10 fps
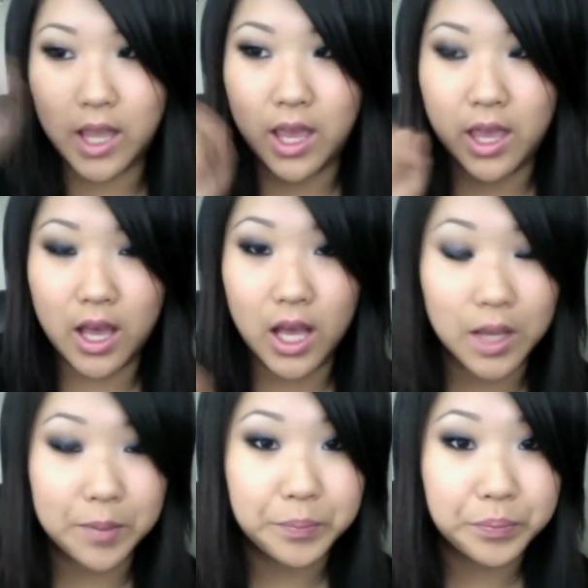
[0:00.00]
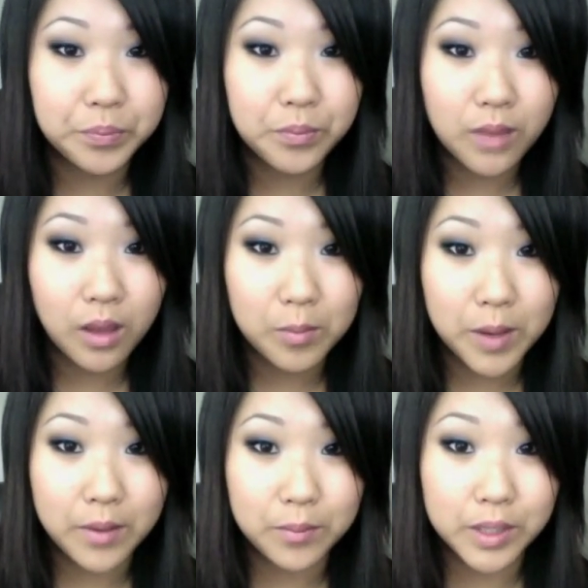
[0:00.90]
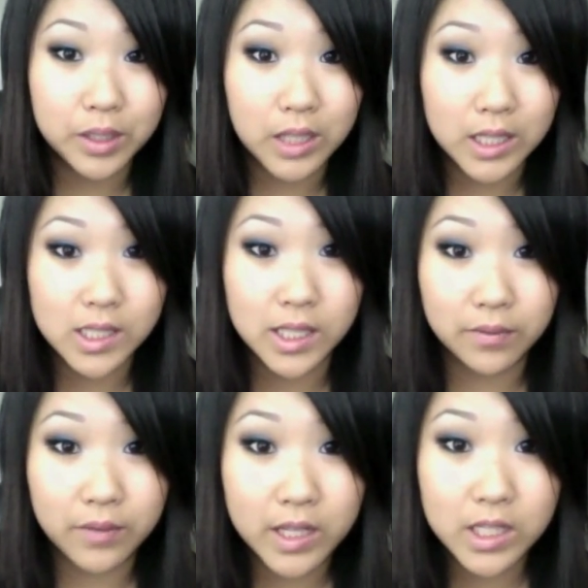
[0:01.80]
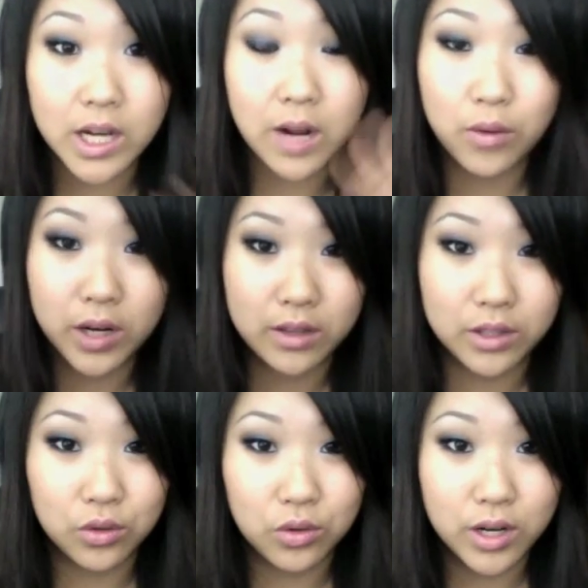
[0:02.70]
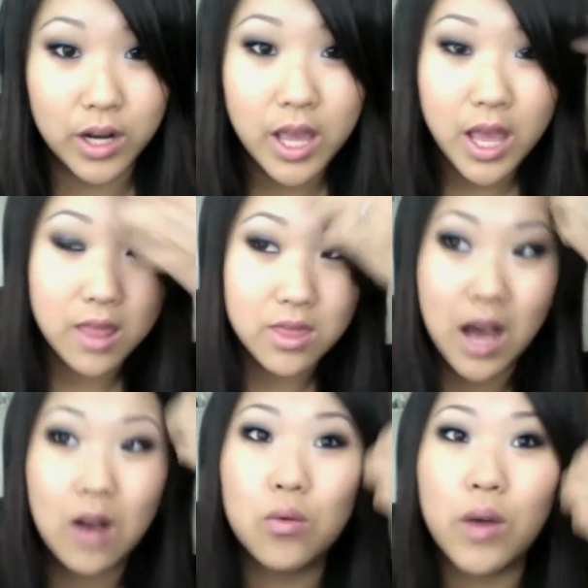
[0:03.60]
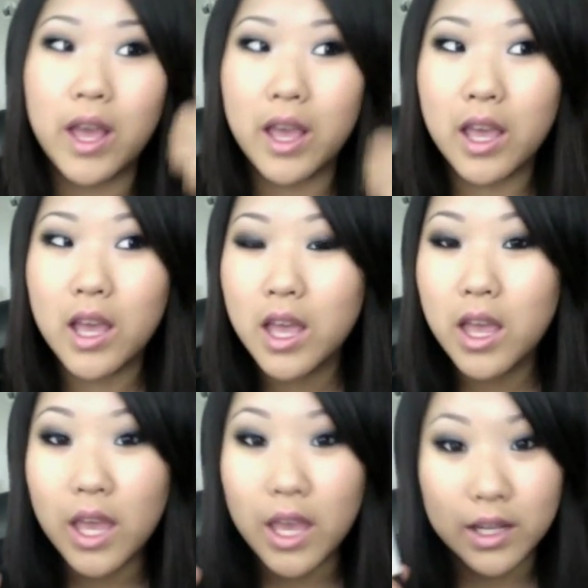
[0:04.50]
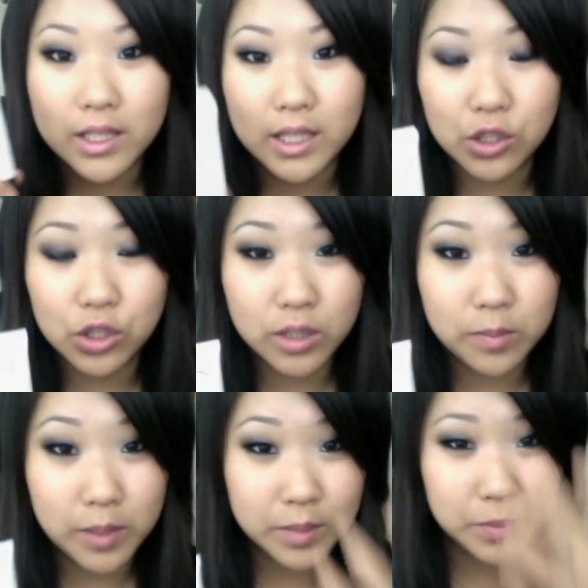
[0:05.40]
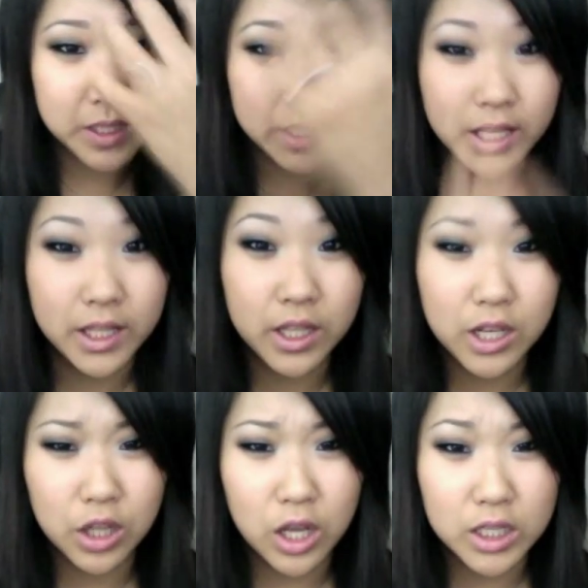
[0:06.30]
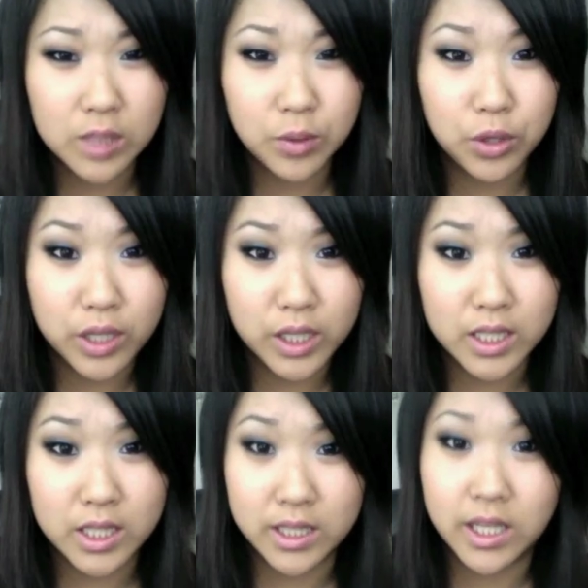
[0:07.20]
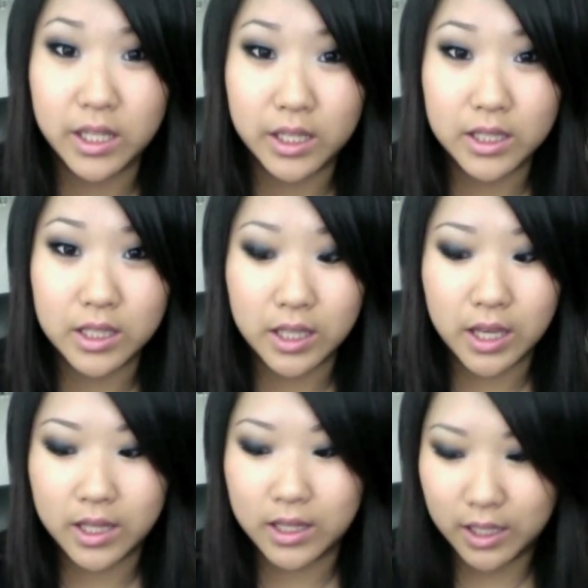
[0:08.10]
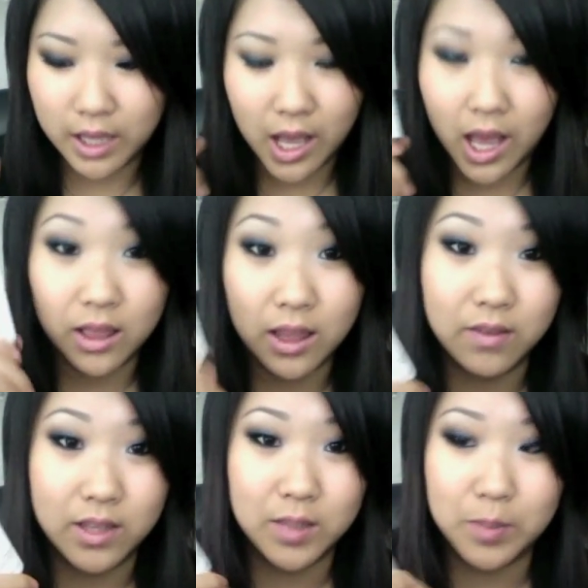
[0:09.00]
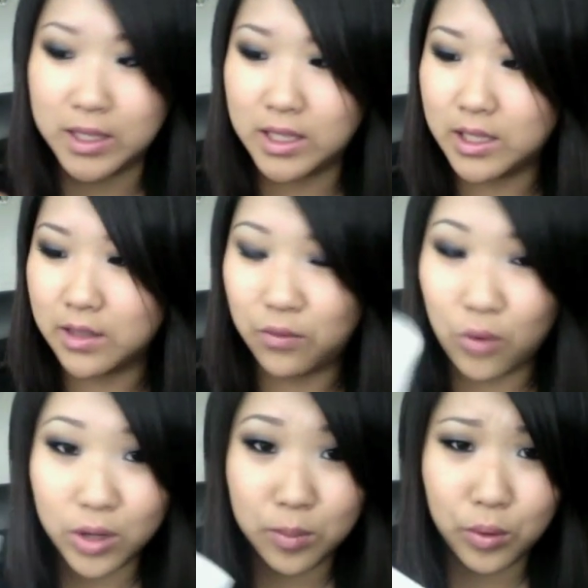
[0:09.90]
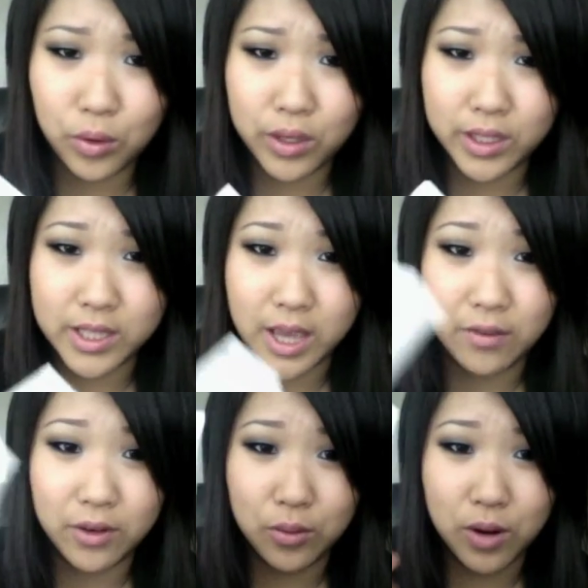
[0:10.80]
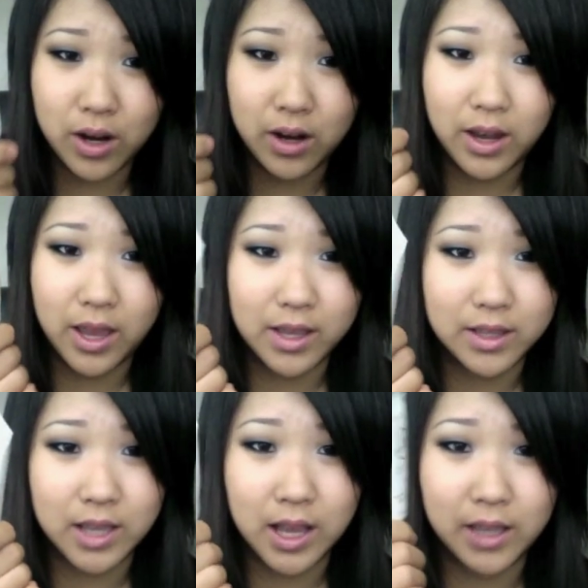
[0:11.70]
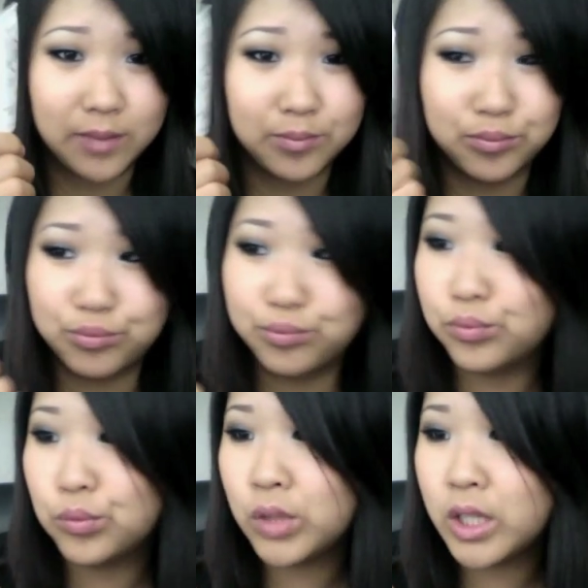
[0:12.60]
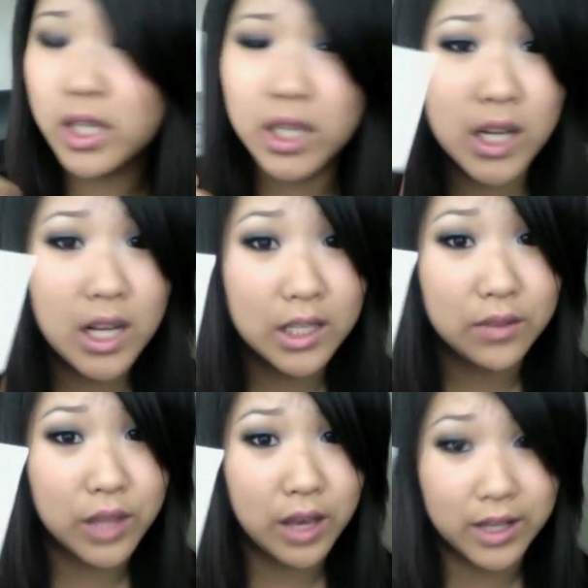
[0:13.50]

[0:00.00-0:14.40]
a my mineralized skin finish and I run out the door. And that way it essentially makes my skin look a lot smoother instantaneously, and I love this because it's affordable, it's everywhere, and I cannot live without